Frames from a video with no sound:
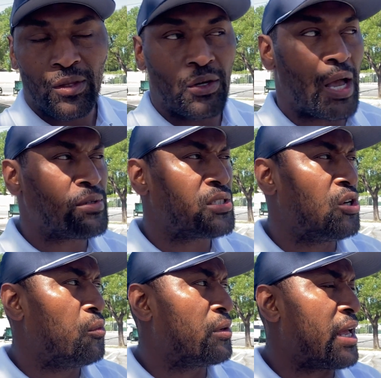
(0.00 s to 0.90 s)
I'm just
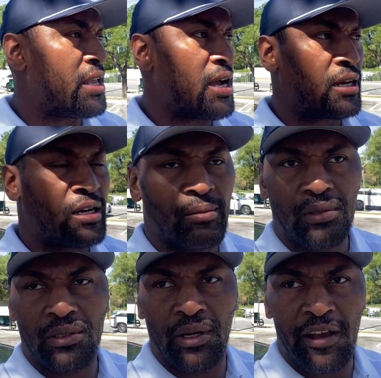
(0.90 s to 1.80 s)
hoping that y'all come,
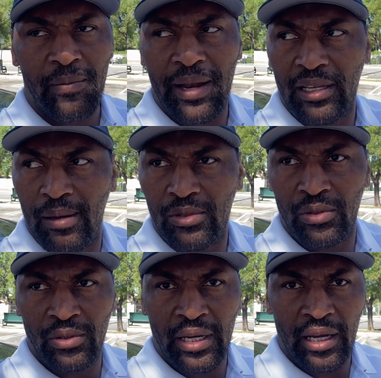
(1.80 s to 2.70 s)
everybody come to